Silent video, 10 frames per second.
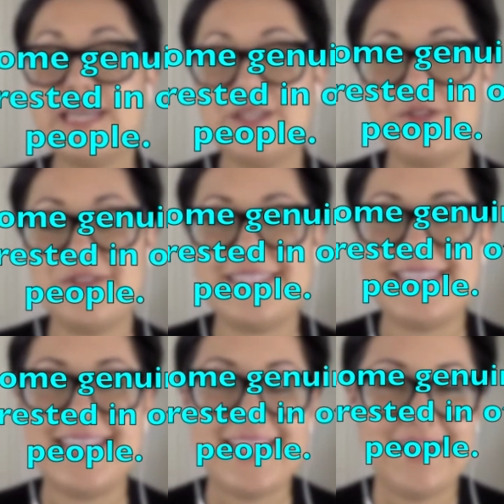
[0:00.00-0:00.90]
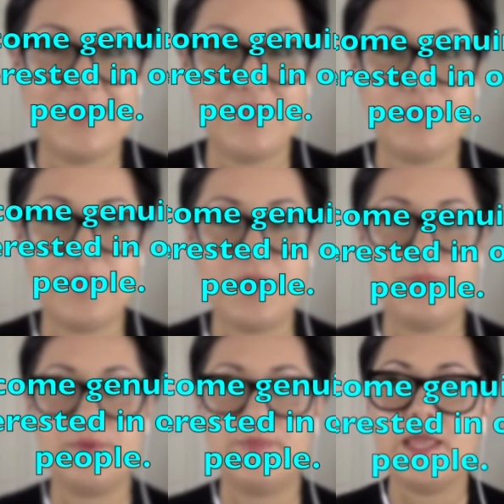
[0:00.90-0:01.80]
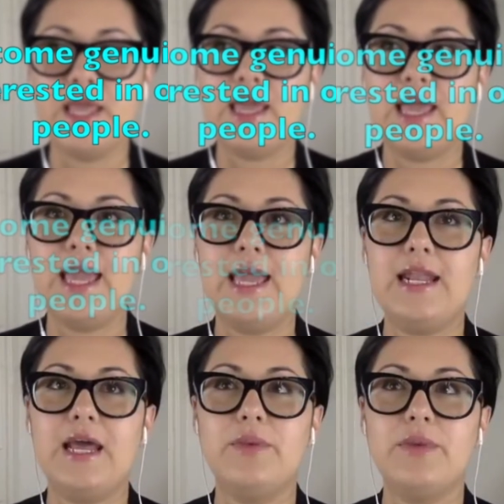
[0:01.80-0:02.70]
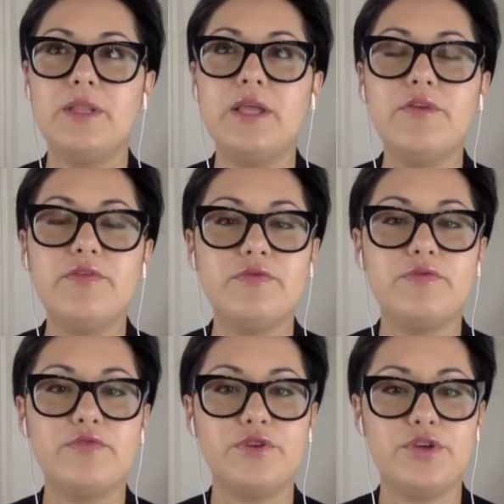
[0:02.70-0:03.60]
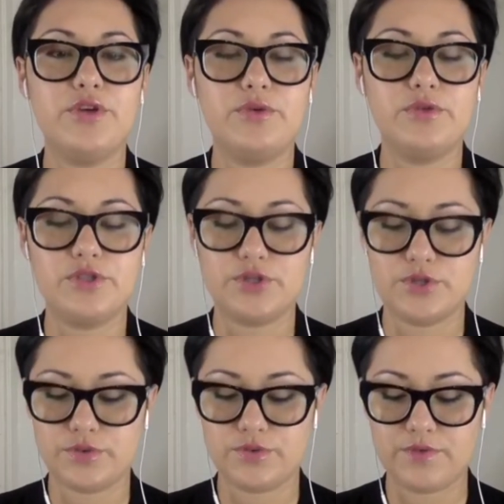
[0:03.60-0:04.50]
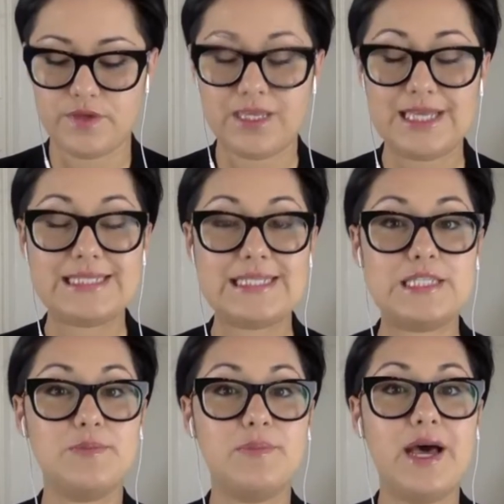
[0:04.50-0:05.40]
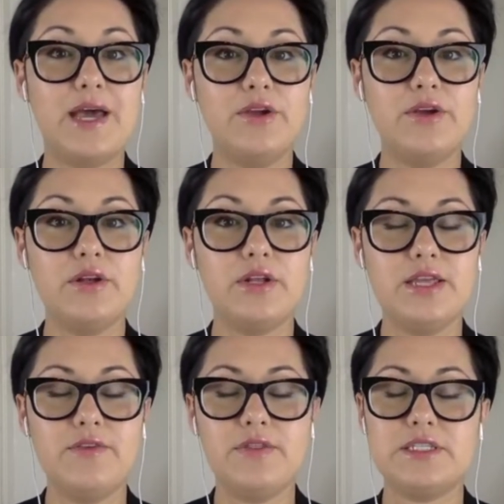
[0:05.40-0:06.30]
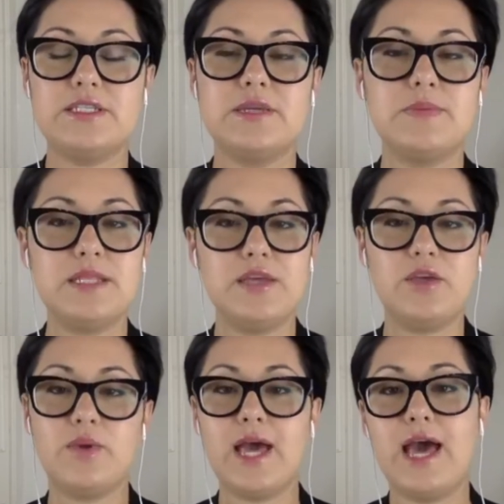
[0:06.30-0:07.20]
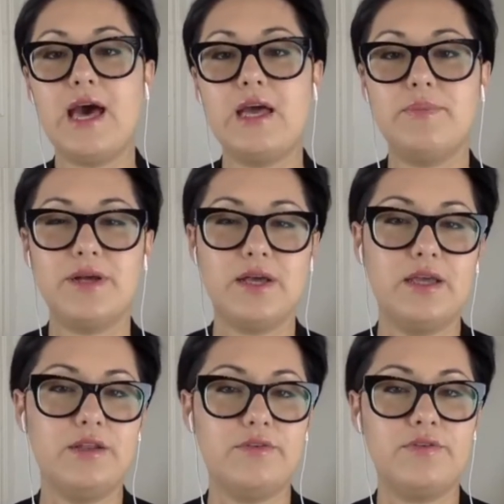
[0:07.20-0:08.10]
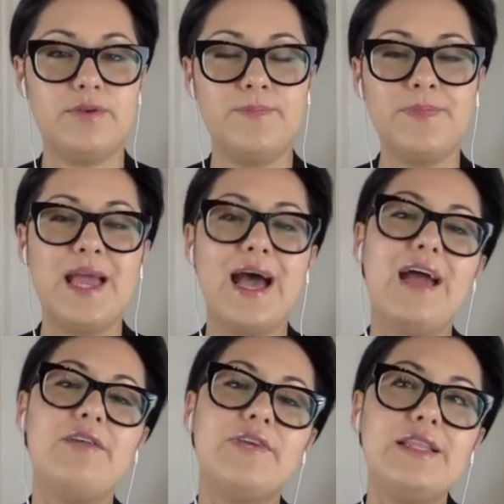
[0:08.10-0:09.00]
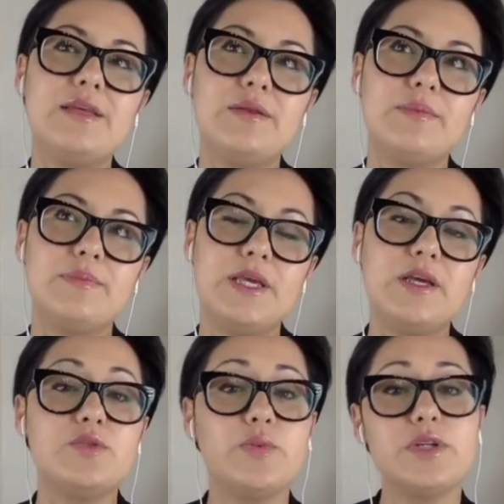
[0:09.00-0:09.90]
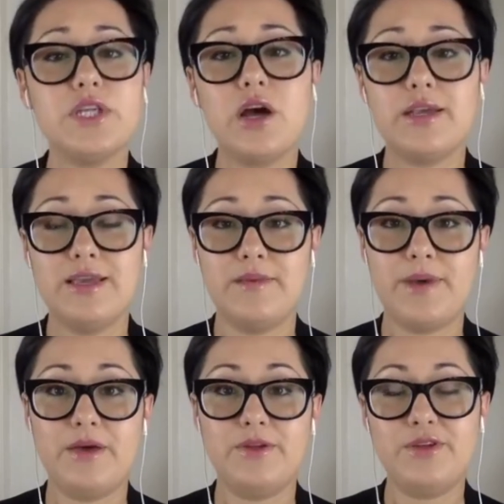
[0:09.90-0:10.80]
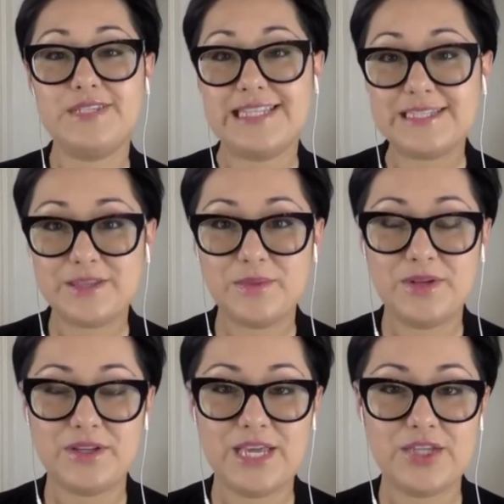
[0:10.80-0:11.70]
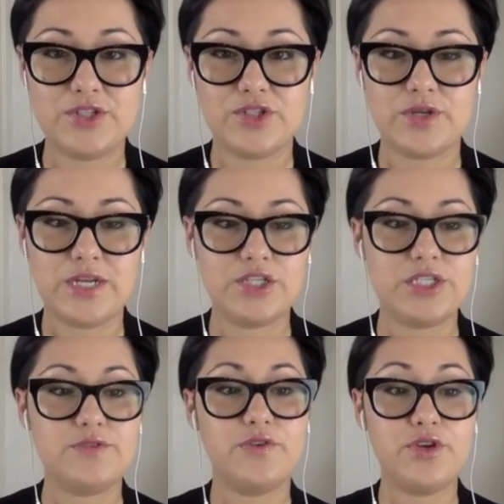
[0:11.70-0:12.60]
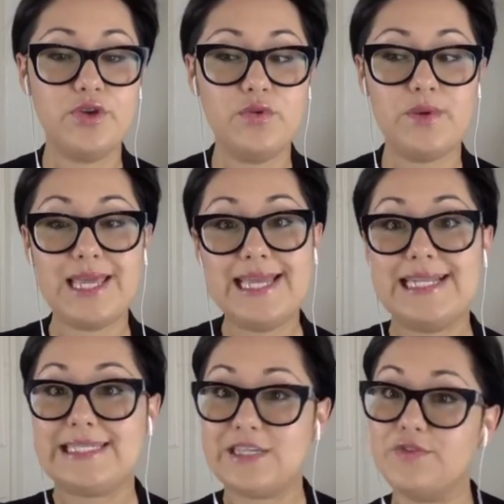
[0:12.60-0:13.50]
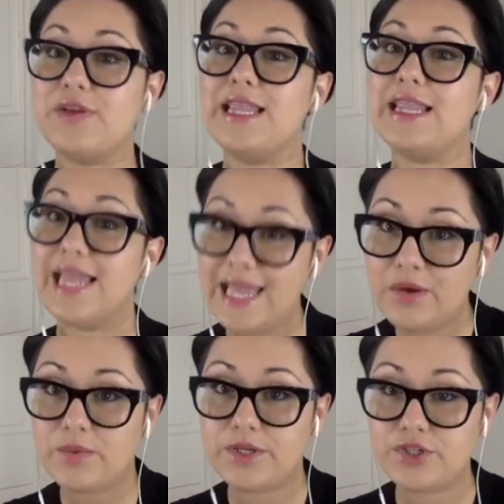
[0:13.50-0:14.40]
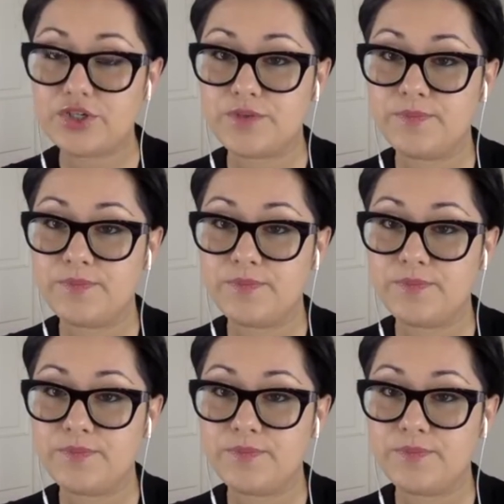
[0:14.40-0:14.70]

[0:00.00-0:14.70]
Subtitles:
interested in other people. And I would love for you to feel inspired if this is something that you had, but kind of, I find that because we're talking about using these communication strategies for you in a different language,